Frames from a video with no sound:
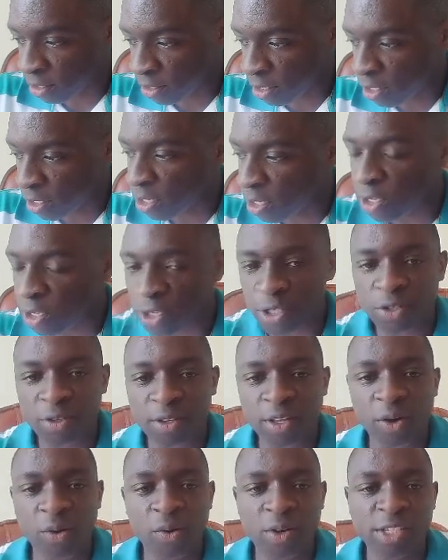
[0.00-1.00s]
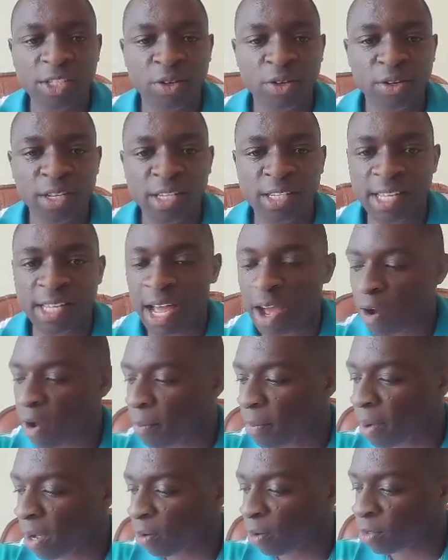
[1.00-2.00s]
so the question is, how
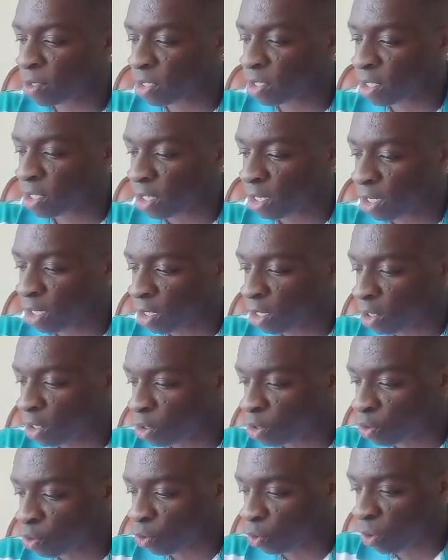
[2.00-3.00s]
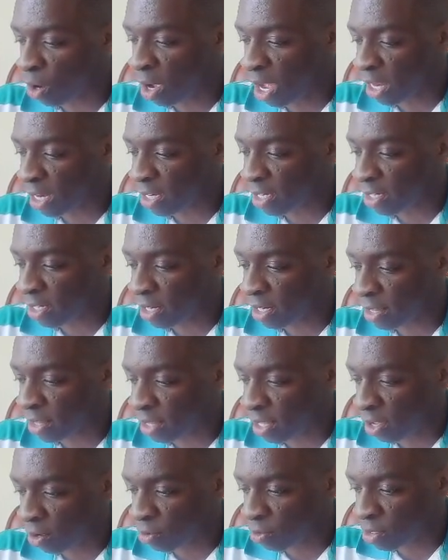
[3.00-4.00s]
about
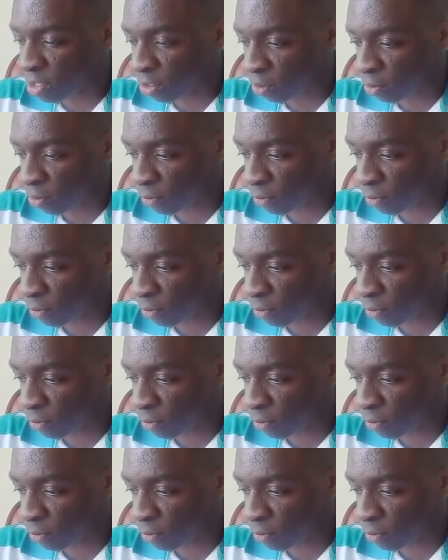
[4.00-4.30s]
200,000 of them?